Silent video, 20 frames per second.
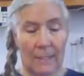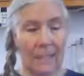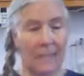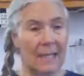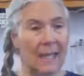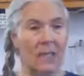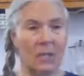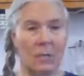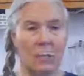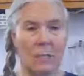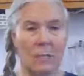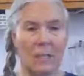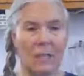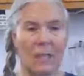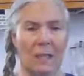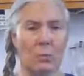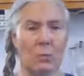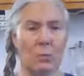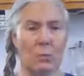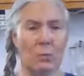that she was a
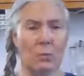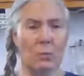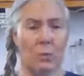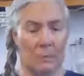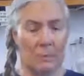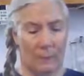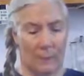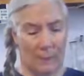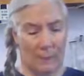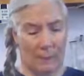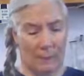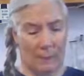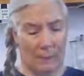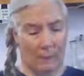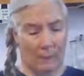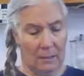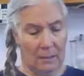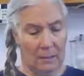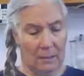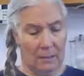loose woman,
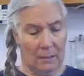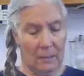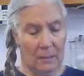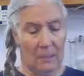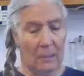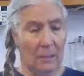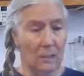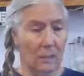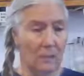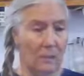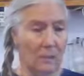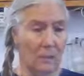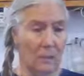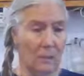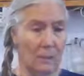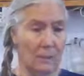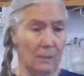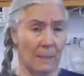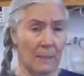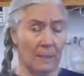so to
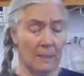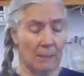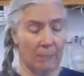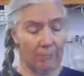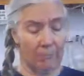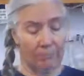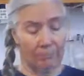speak.